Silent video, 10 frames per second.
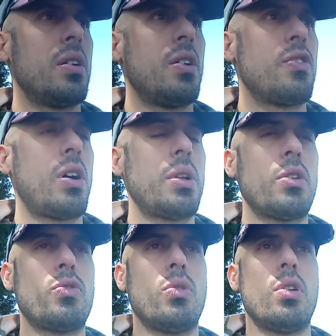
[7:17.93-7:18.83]
Shout out
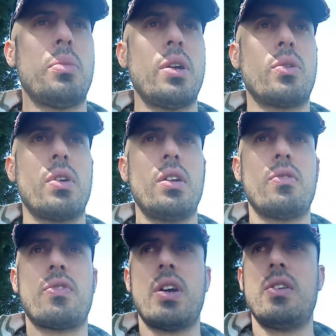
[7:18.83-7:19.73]
to all my Ukrainian
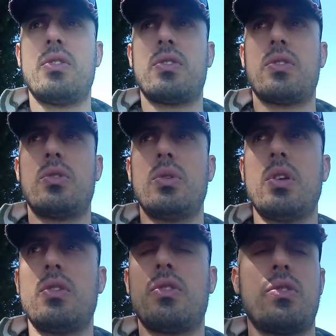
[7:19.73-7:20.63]
friends,
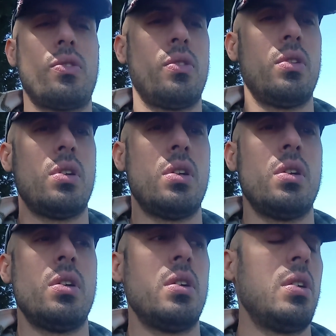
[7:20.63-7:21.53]
students,
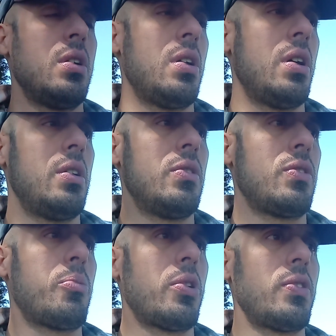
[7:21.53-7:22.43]
and
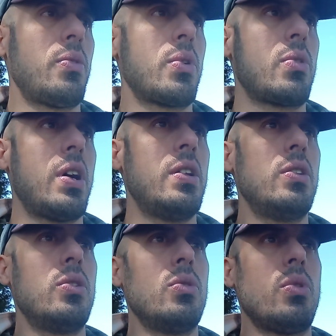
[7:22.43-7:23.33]
supporters of Ukraine.
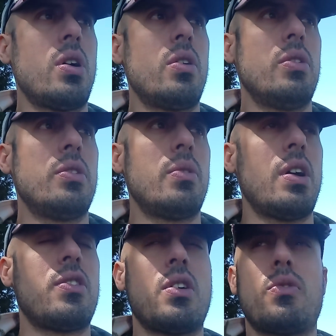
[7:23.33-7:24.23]
You are on the right
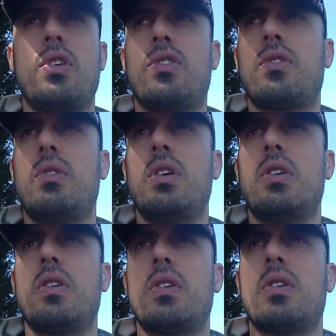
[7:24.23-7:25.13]
side of history,
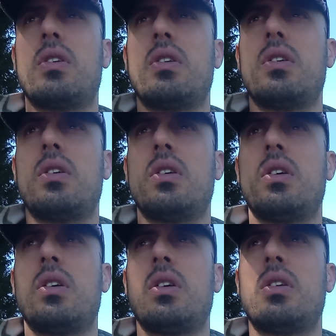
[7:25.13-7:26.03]

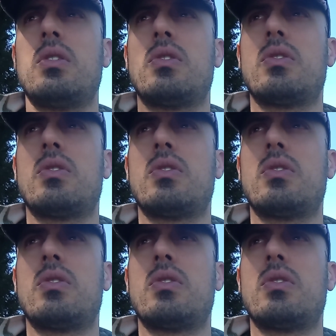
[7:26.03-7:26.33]
and